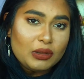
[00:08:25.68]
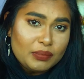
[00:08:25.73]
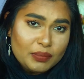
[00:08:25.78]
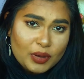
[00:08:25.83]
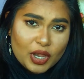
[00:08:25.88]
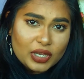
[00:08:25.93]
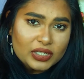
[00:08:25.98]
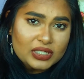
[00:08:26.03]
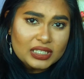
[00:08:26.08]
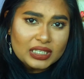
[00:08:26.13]

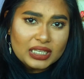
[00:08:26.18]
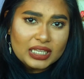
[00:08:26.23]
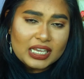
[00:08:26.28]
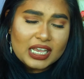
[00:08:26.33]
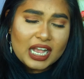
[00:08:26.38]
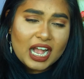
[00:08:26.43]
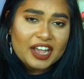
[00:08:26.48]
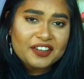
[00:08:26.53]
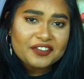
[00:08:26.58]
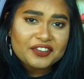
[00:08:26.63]
personally,
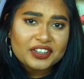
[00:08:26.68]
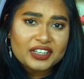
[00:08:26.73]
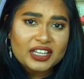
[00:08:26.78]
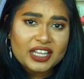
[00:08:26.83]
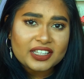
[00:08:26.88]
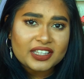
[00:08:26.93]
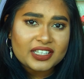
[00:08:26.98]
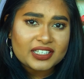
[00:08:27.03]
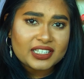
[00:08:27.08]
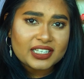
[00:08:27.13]
I feel
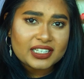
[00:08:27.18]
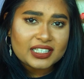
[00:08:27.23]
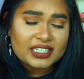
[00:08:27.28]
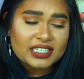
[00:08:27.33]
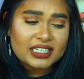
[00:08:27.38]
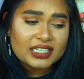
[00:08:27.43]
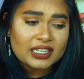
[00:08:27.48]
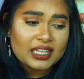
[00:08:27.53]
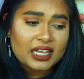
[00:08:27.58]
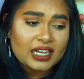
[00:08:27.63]
like this
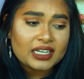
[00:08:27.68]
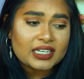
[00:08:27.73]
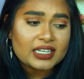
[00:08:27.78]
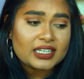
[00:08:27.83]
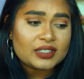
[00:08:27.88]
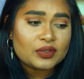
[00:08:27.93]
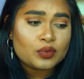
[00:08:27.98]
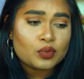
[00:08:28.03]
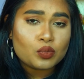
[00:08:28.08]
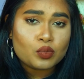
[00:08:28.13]
concealer
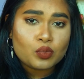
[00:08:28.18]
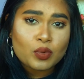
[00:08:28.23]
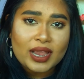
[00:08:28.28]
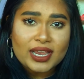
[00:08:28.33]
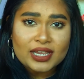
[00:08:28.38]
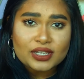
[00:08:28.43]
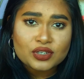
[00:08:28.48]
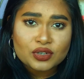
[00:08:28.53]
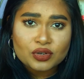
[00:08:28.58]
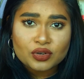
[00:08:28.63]
is
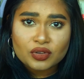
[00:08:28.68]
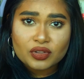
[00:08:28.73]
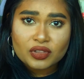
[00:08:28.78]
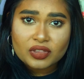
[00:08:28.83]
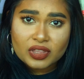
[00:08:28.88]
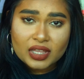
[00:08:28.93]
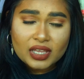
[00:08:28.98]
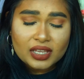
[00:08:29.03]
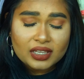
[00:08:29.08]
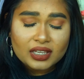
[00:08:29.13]
way too
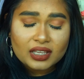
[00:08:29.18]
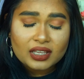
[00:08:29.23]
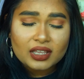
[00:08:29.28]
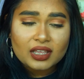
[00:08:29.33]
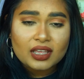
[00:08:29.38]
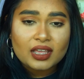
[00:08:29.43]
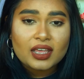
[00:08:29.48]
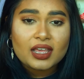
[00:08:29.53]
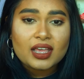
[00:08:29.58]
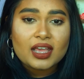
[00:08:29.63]
thick.
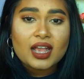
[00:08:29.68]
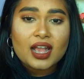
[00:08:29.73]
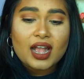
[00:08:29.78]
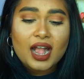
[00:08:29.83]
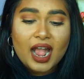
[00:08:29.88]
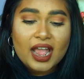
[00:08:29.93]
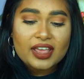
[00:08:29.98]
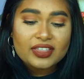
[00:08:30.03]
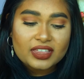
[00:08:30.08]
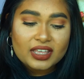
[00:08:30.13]

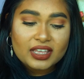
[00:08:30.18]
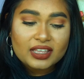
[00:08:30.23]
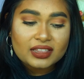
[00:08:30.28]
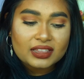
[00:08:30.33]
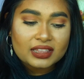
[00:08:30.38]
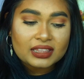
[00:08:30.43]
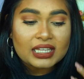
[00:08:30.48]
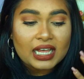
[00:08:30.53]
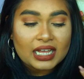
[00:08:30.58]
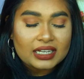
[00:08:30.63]
I
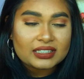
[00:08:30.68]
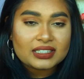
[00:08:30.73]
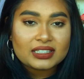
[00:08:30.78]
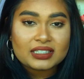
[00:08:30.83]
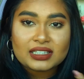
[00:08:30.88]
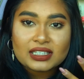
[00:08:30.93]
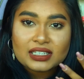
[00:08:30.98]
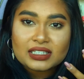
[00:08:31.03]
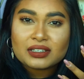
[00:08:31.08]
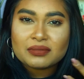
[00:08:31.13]
think that's
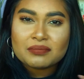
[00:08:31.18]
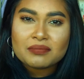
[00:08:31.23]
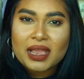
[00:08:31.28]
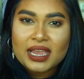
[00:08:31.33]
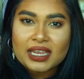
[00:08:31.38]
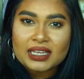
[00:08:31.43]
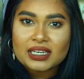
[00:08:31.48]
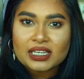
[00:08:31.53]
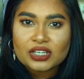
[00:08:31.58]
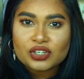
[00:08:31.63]
its
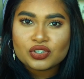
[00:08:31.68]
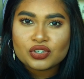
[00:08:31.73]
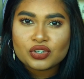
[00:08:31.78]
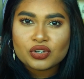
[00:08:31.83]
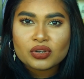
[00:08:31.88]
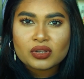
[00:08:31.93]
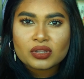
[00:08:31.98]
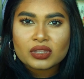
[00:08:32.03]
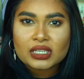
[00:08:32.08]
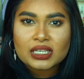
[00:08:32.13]
main
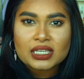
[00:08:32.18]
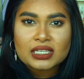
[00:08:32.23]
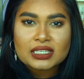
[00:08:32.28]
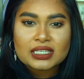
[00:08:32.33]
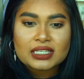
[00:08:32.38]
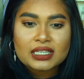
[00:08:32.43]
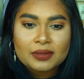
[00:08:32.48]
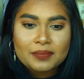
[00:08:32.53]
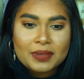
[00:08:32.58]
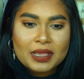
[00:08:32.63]
issue, the
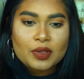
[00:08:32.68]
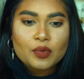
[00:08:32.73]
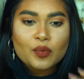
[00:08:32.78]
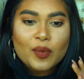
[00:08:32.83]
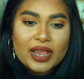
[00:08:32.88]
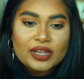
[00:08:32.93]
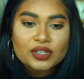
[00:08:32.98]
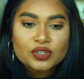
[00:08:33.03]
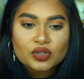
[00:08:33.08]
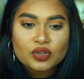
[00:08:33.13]
concealer being
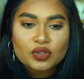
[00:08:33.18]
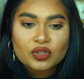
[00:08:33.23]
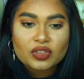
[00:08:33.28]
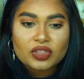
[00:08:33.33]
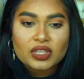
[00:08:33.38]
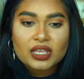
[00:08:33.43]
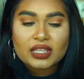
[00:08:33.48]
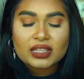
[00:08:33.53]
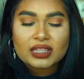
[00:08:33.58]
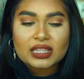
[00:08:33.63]
way too
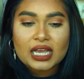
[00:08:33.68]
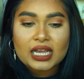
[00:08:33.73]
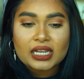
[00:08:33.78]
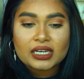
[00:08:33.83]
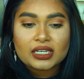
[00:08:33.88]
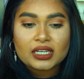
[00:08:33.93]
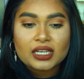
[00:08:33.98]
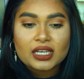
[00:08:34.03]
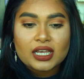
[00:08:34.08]
thick that